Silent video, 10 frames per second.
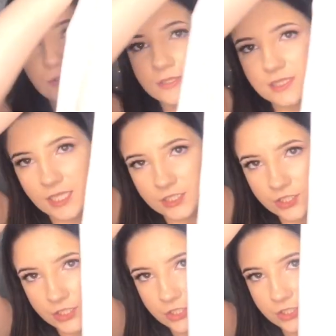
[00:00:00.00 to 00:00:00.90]
So it's
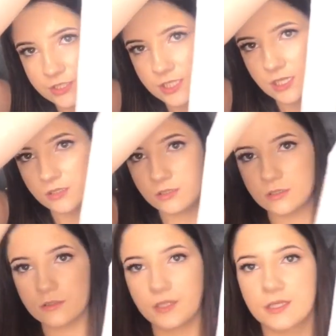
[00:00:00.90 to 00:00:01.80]
literally just
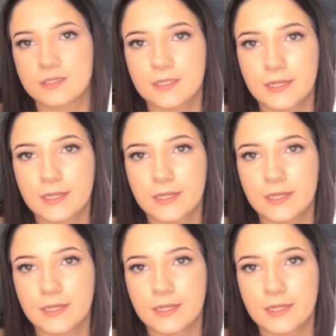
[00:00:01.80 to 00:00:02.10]
this